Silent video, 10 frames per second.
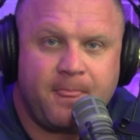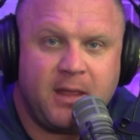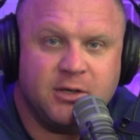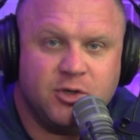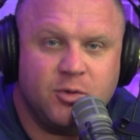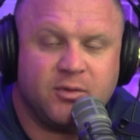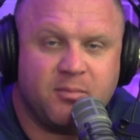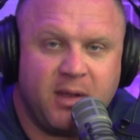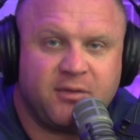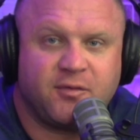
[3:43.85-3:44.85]
and do what's
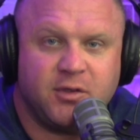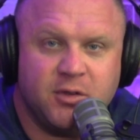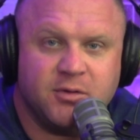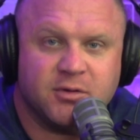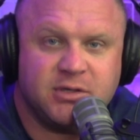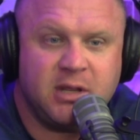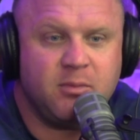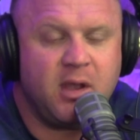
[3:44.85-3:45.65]
best for you and your team.